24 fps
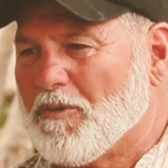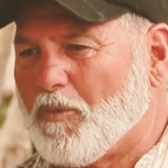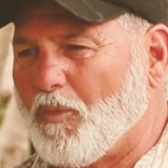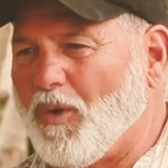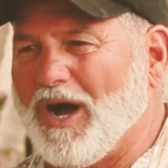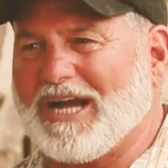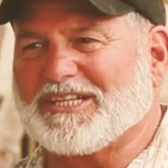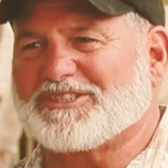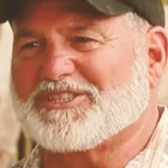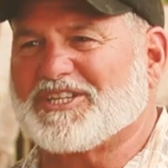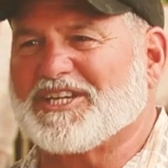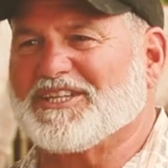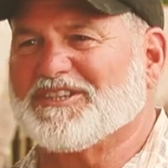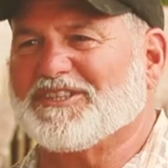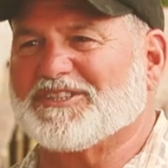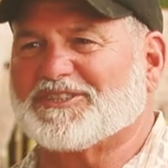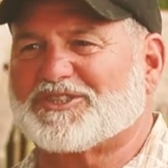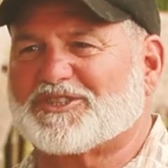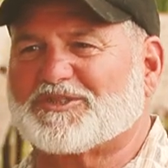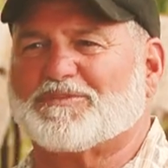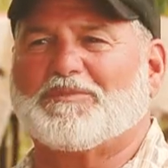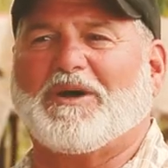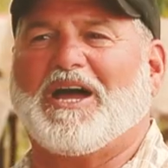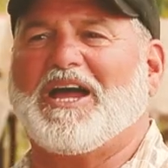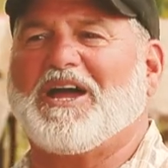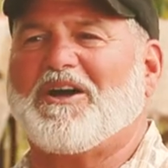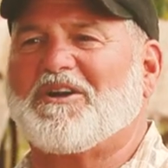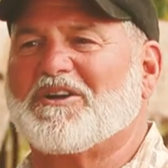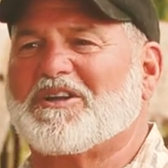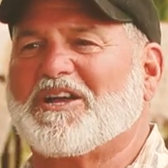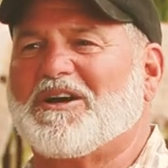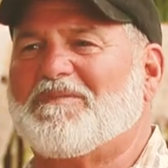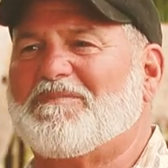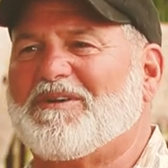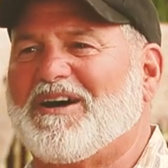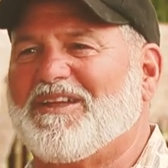watching the
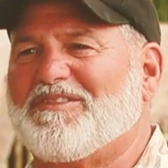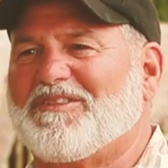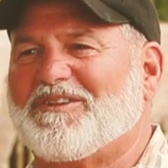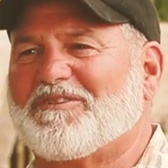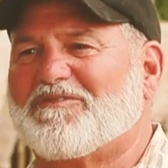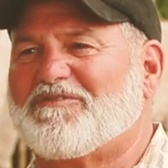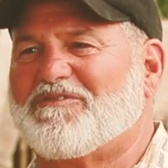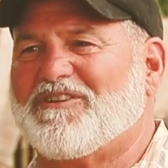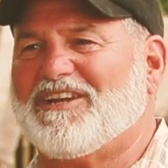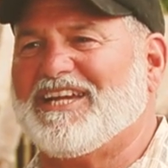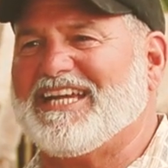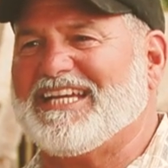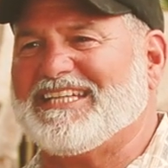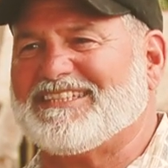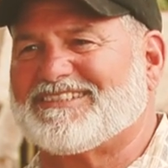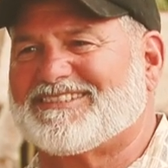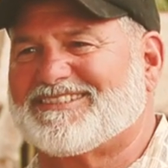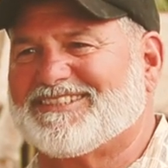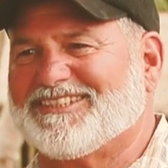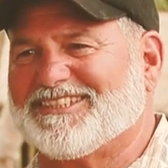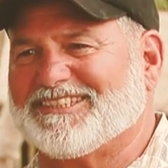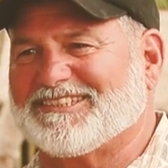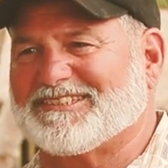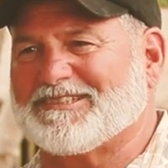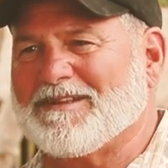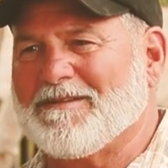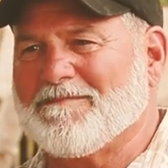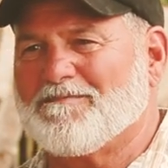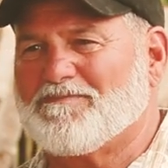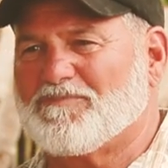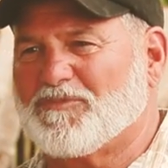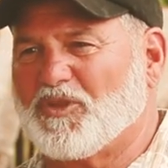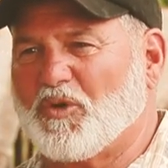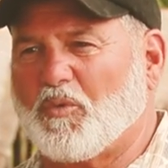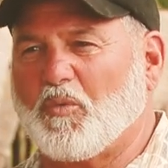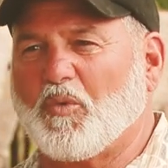smile come on their face as
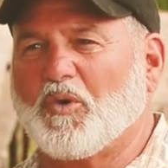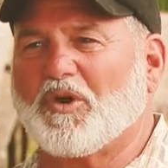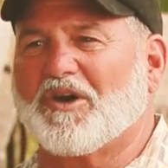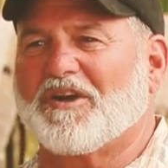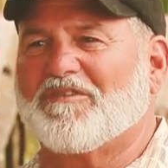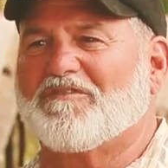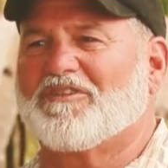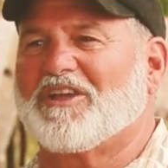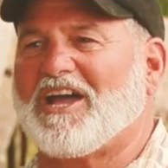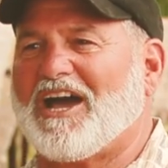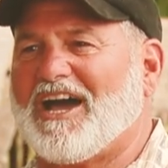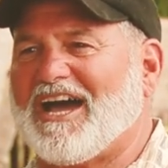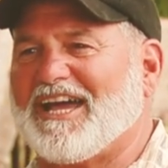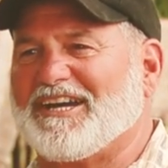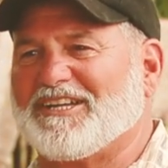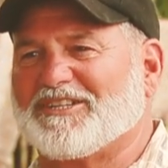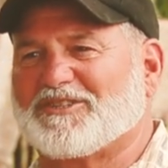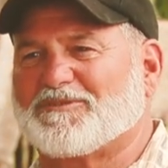the Word of God